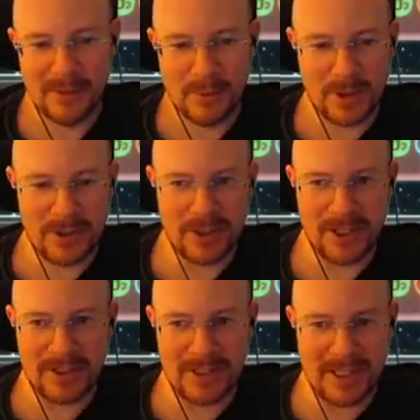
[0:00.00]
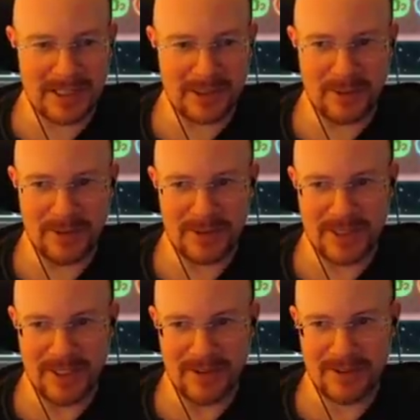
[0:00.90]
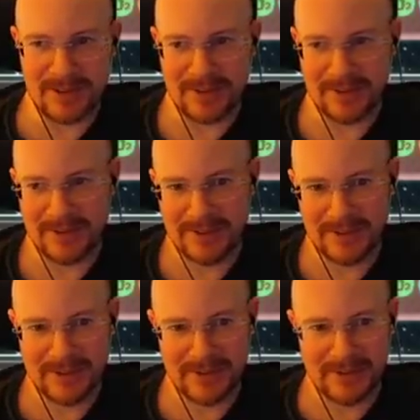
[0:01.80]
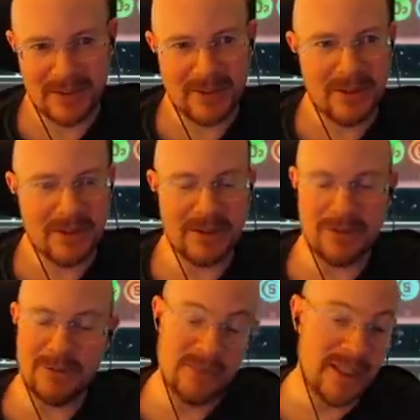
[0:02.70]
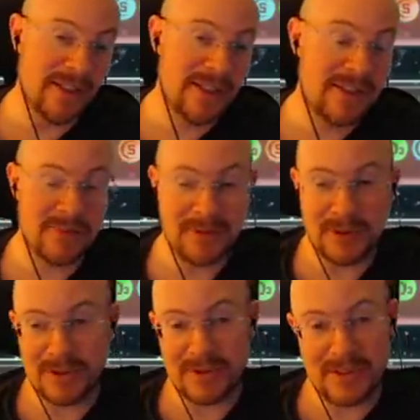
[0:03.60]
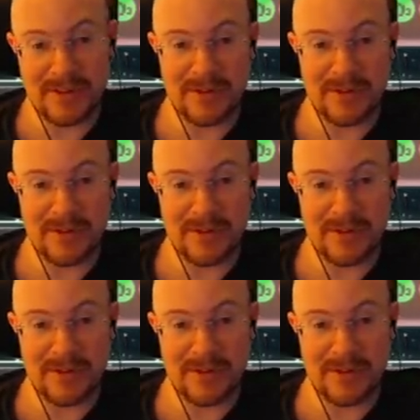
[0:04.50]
Where'd you get the Tesla Coil sound? Oh man, that's a really good deal